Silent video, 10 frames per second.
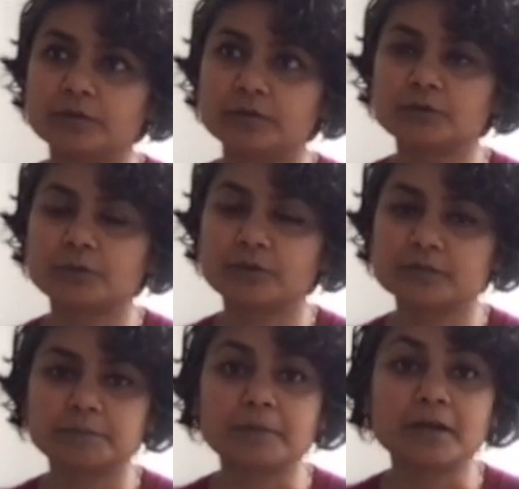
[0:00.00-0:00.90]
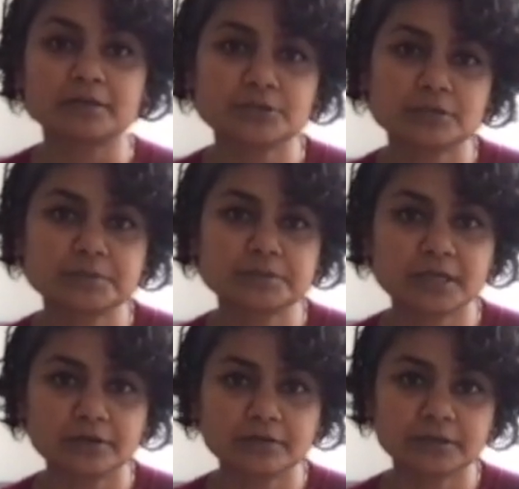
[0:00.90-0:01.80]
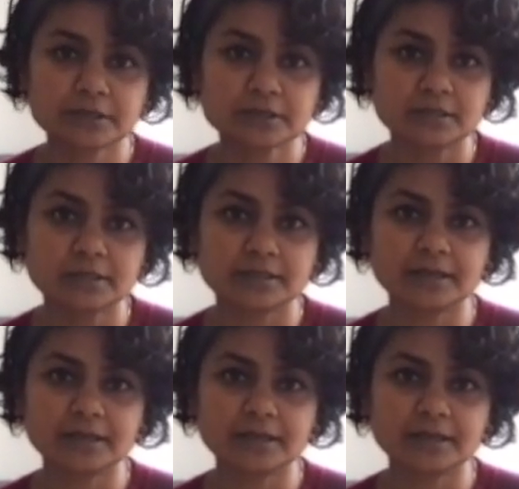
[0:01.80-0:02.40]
towards the partnership side of things.